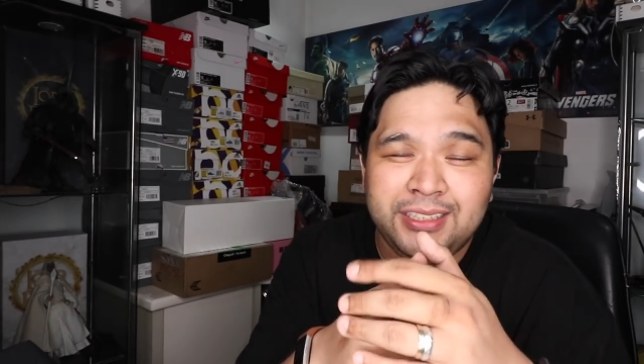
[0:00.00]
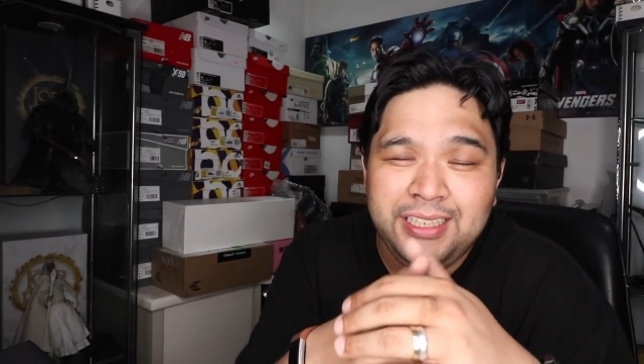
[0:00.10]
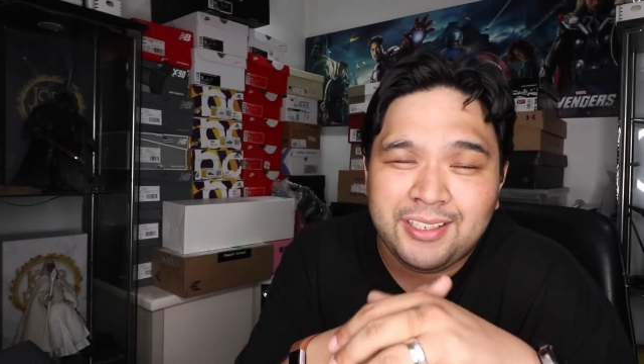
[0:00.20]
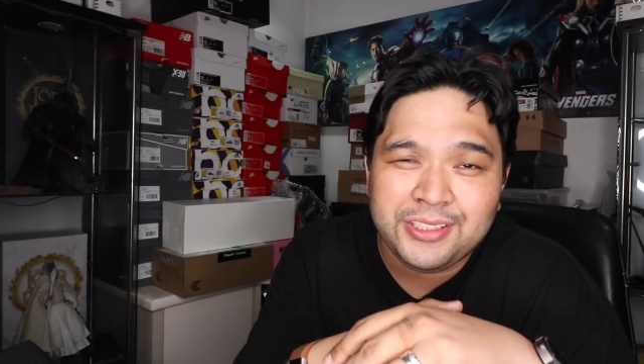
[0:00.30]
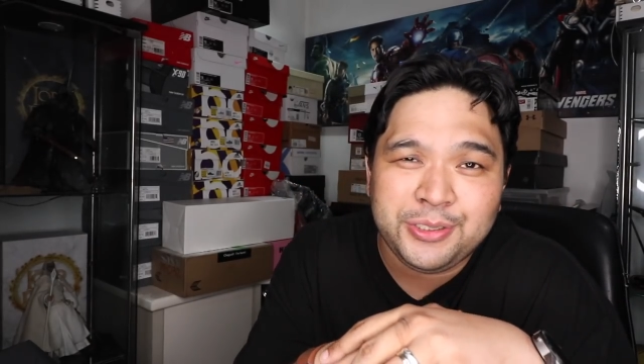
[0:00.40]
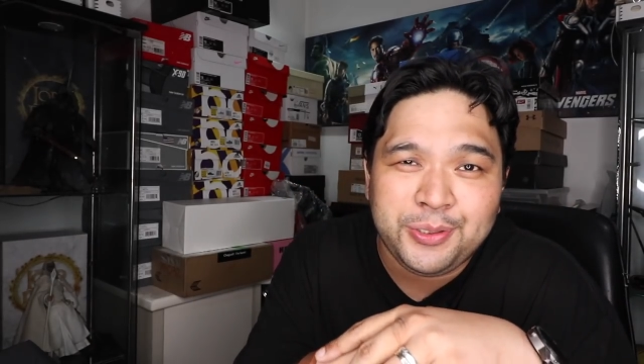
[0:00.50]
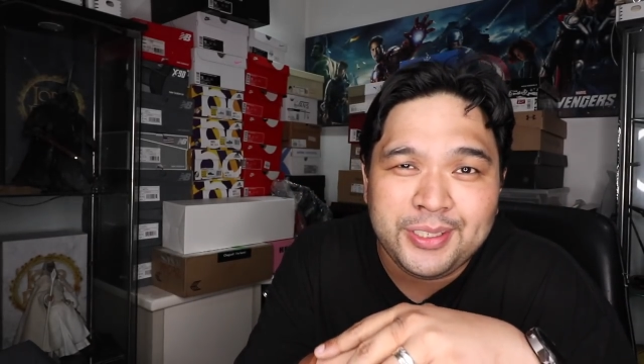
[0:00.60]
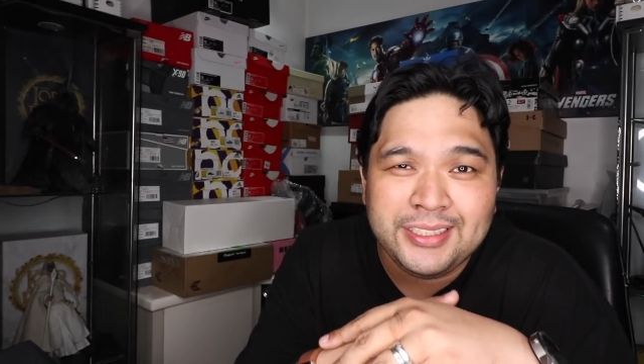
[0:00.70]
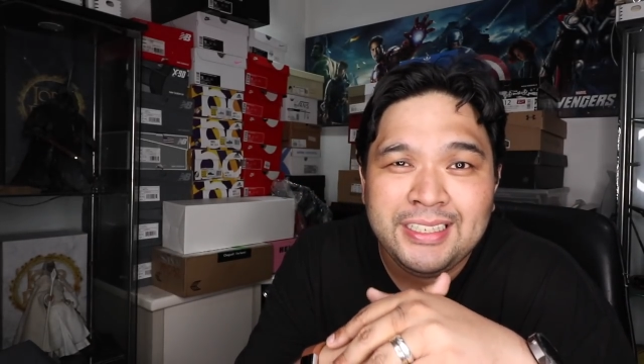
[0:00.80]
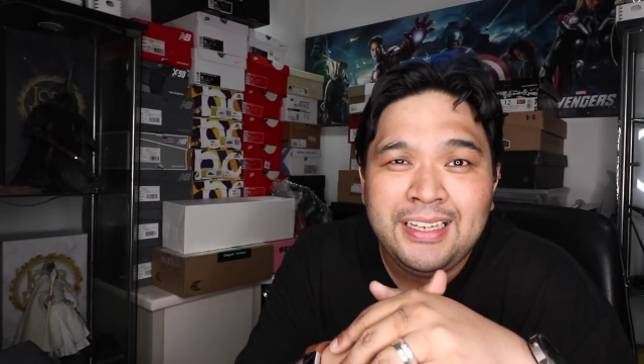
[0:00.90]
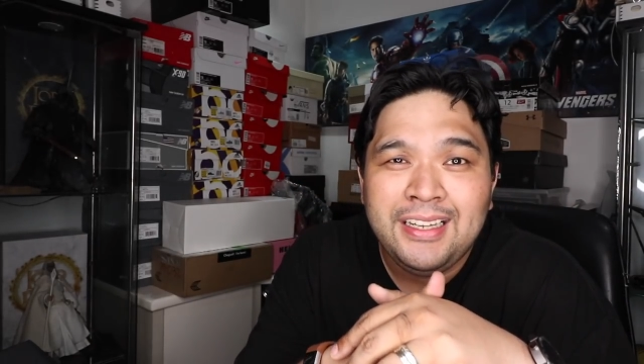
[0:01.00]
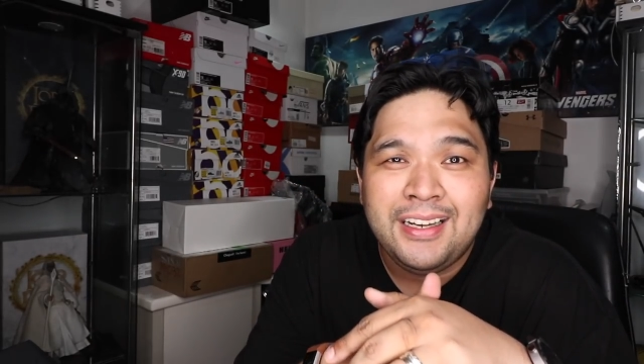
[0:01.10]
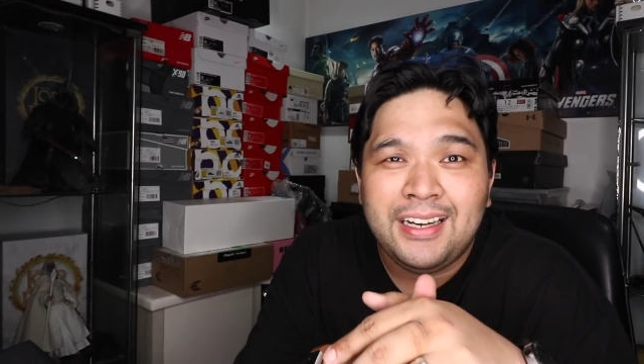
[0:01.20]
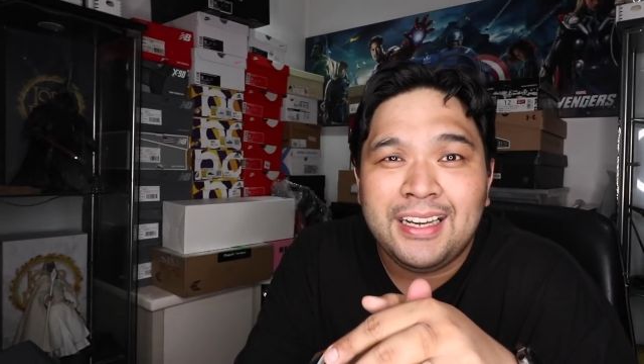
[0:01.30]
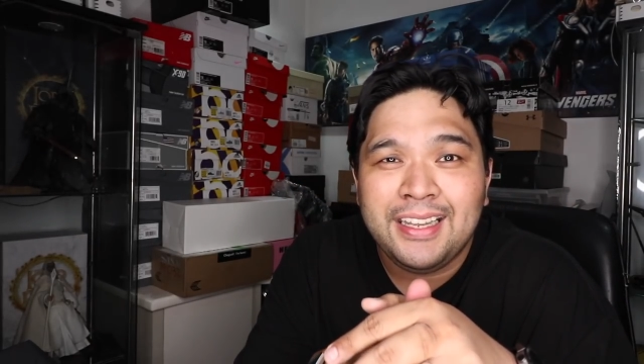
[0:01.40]
sneaker stores
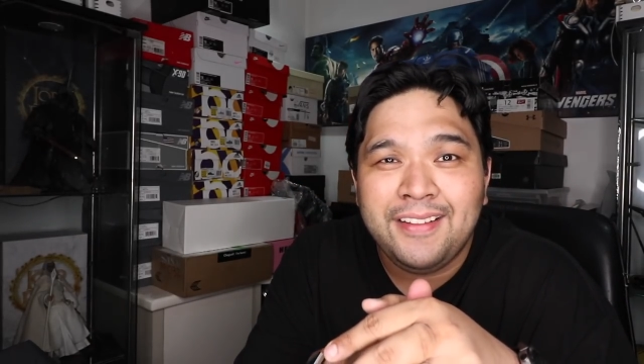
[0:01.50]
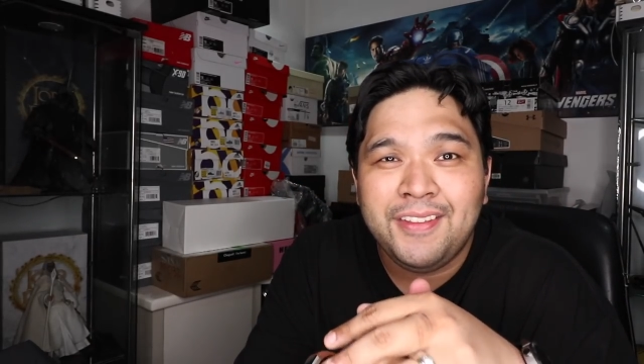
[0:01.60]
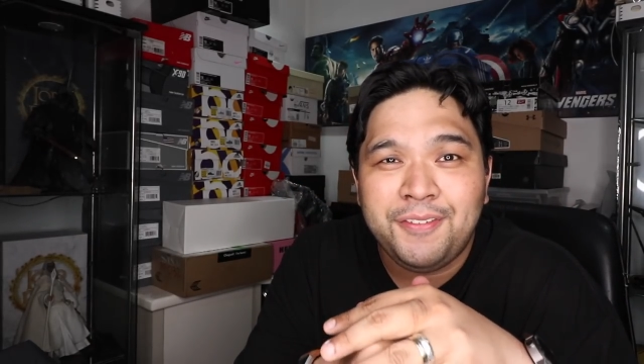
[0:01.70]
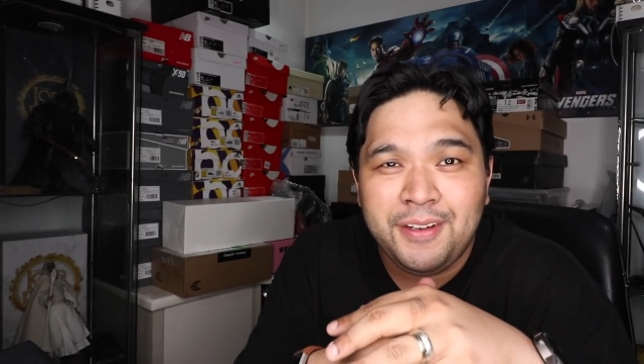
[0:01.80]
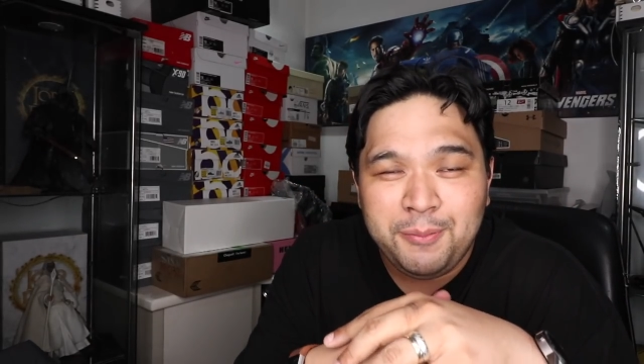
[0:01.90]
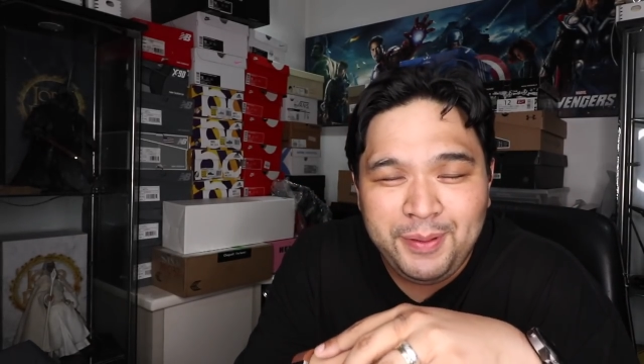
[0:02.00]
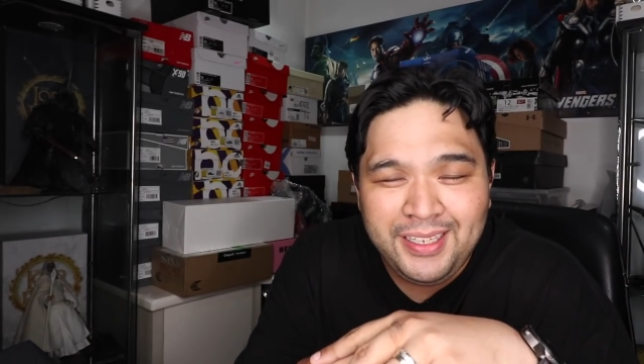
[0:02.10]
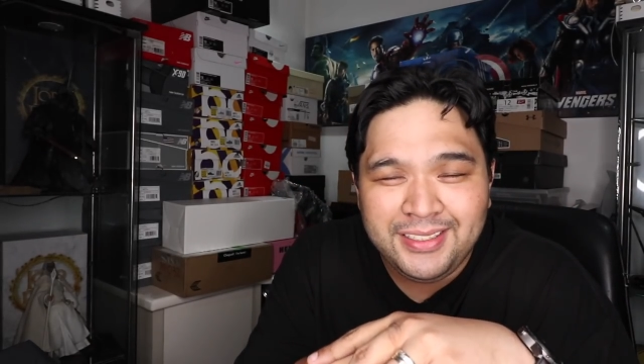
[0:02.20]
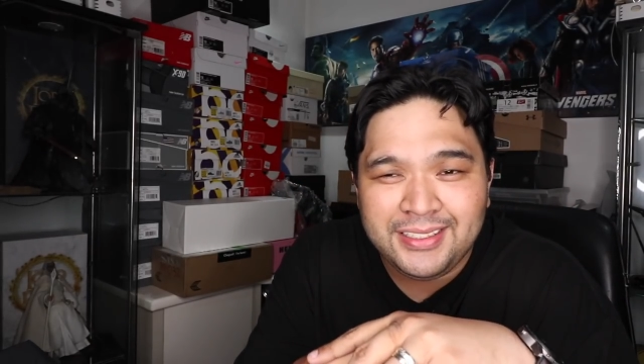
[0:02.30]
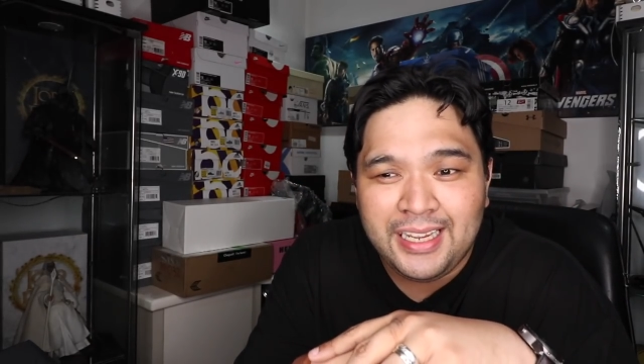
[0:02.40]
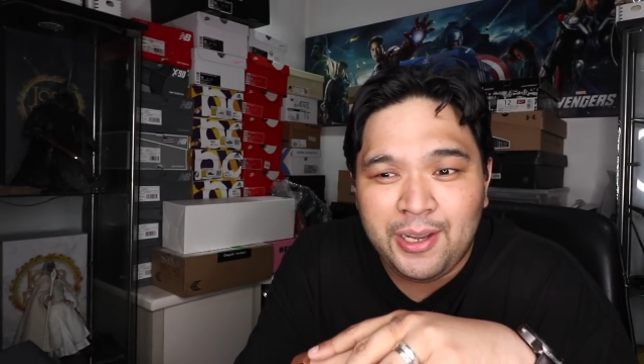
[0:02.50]
in the Philippines.